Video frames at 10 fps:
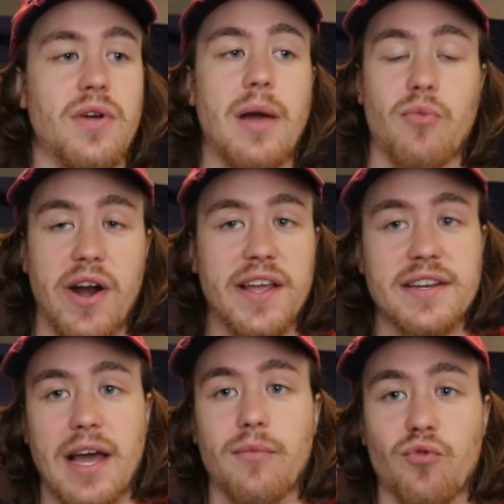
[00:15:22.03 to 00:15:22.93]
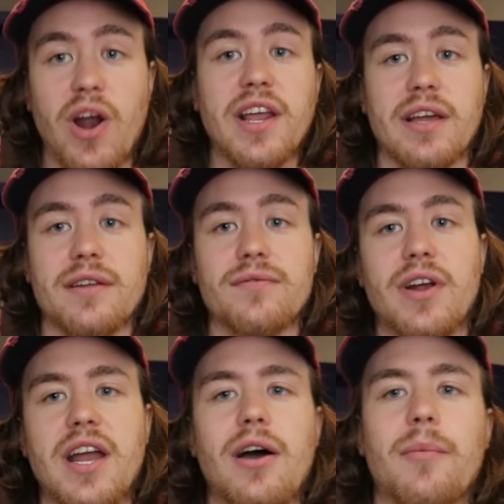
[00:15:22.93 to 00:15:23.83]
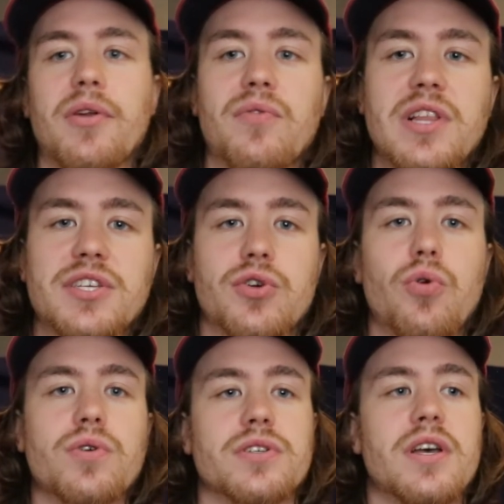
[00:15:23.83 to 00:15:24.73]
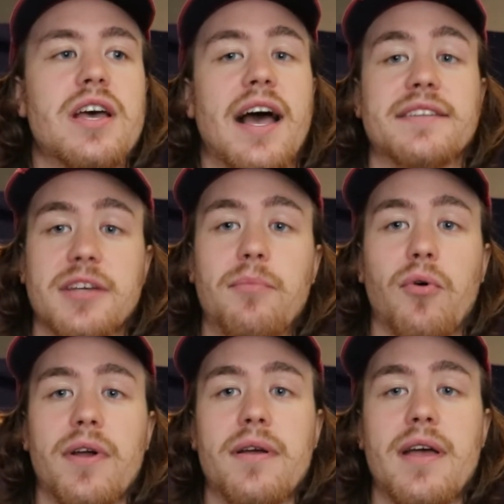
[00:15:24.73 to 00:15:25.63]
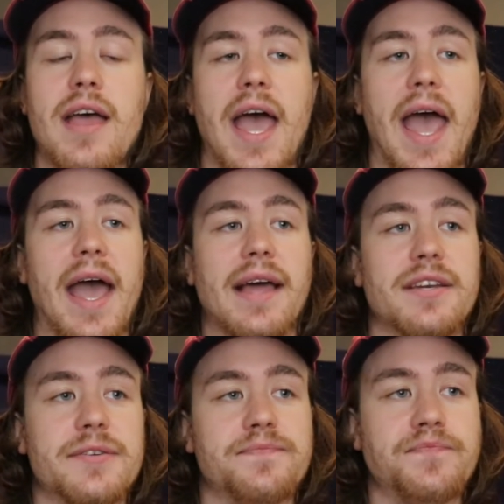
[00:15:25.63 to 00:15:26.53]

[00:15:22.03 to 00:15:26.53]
Right, I'm writing it right now. I'm going to release a course at some point, and